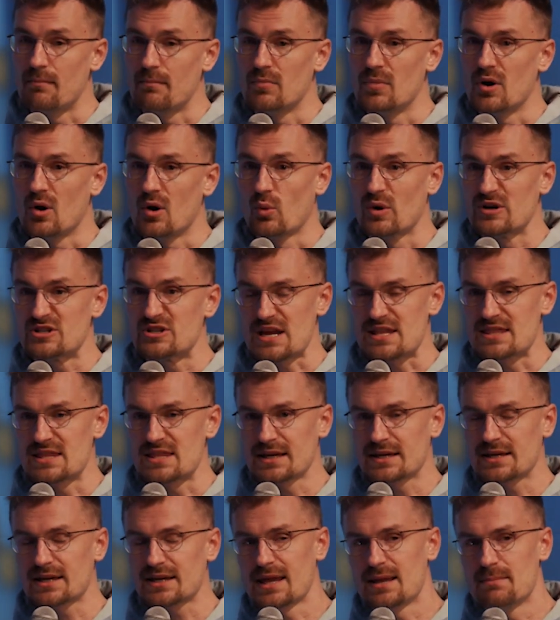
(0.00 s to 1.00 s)
which I
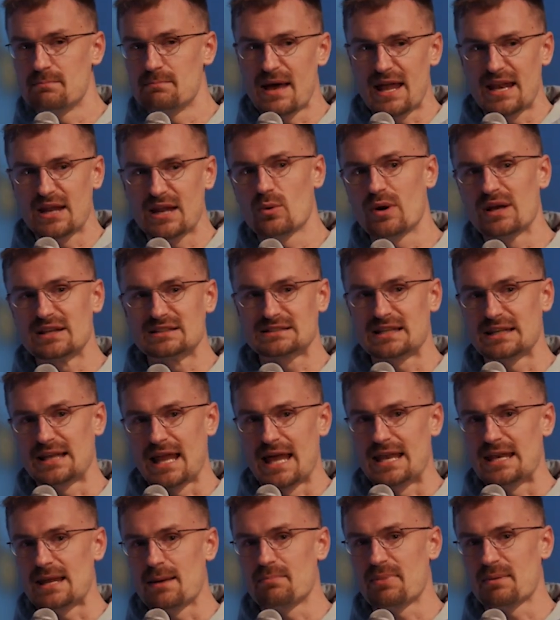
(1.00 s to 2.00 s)
think in many ways can
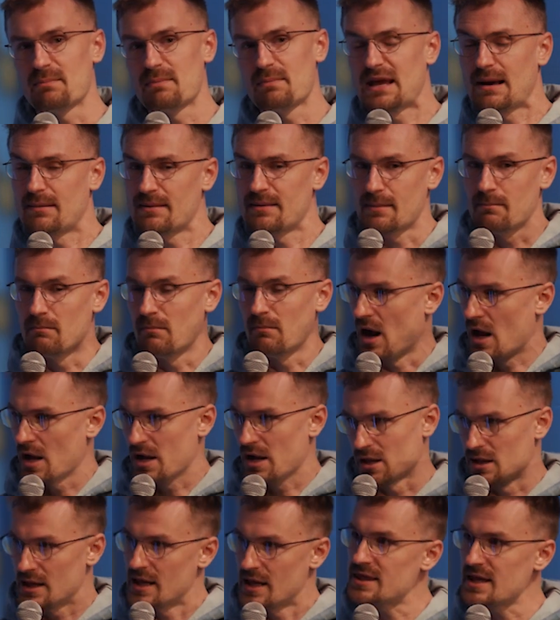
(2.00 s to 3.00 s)
end up becoming
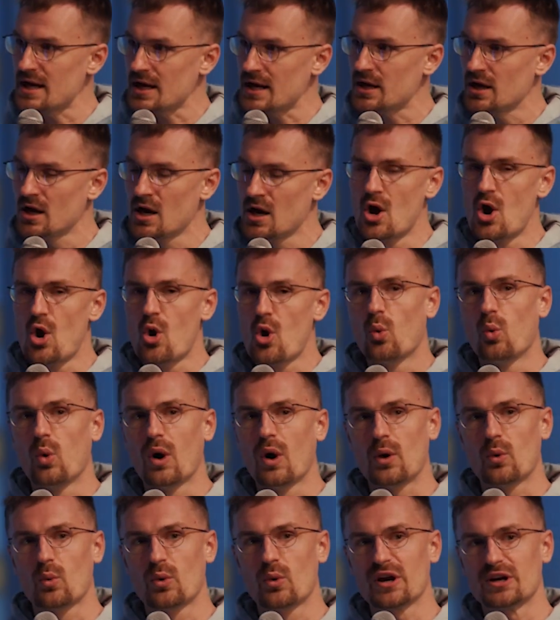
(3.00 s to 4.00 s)
monolithic,
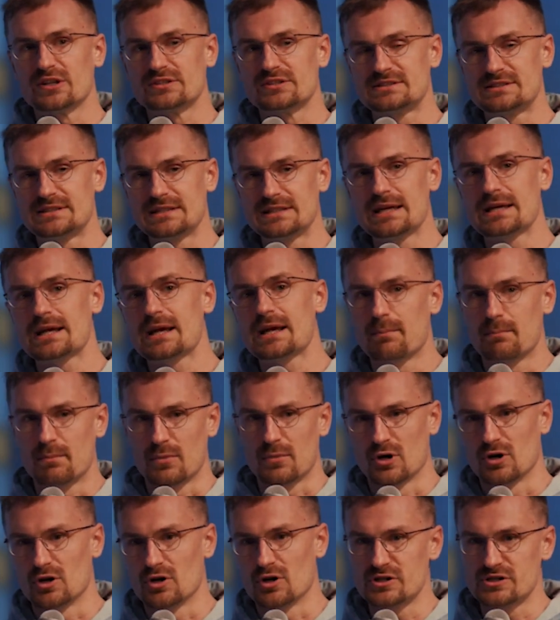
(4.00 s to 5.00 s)
what we are seeing
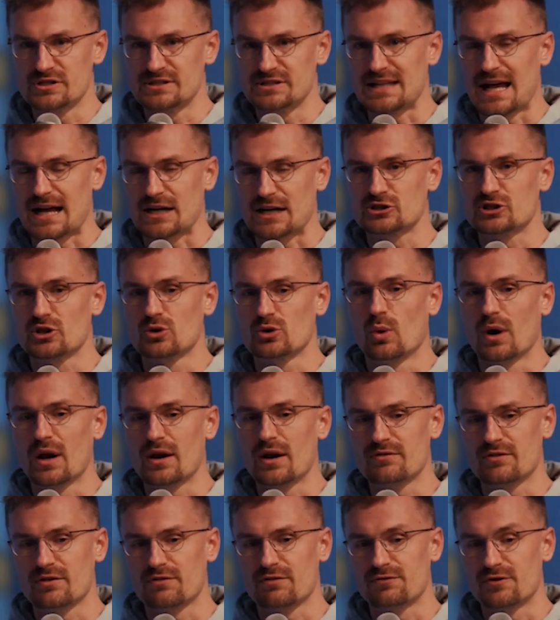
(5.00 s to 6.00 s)
emerge is actually one
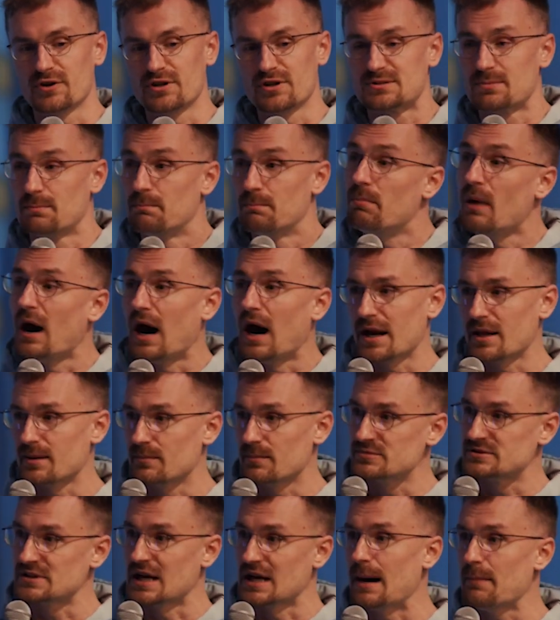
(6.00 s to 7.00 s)
of the first
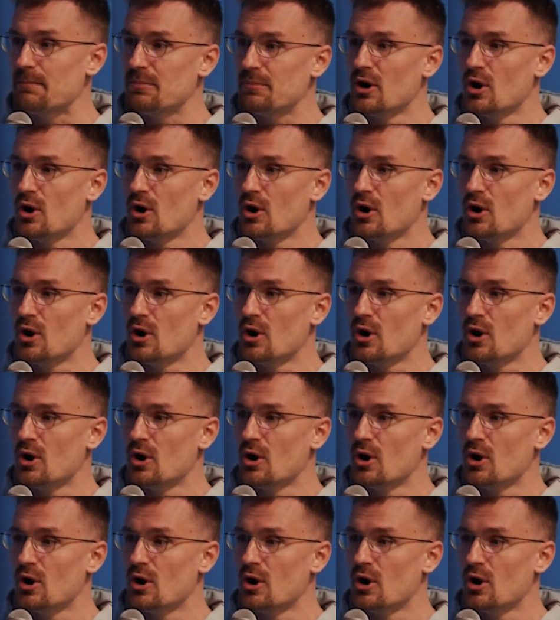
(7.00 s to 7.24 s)
bottoms-up